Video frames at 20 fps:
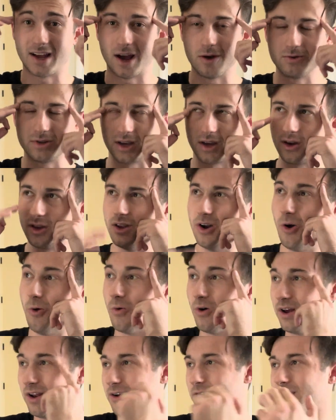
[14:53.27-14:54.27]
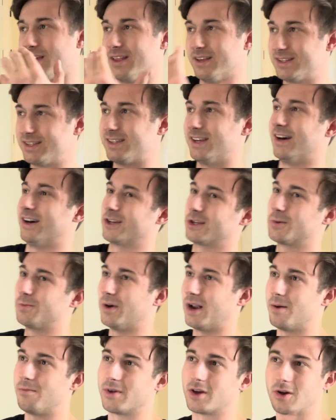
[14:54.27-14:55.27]
I was like, you know what? Okay, this sucks, but
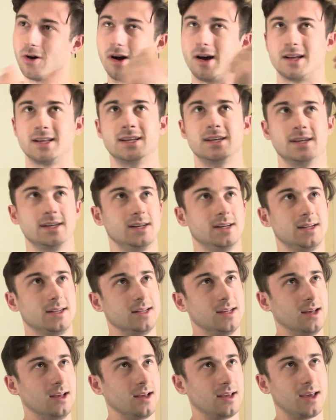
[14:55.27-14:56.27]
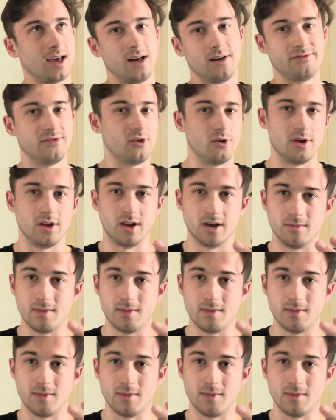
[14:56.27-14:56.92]
I'm gonna go out to California.